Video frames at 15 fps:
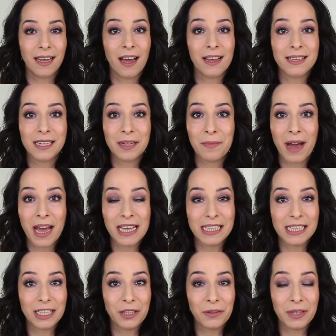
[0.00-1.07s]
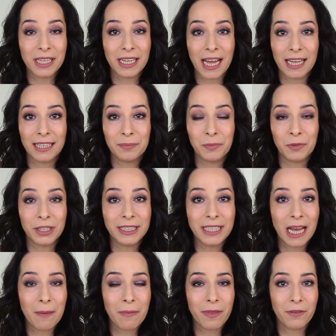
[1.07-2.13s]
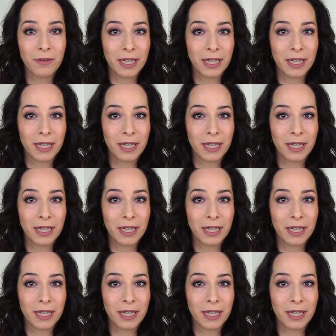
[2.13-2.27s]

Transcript: customize it, you can add more depth,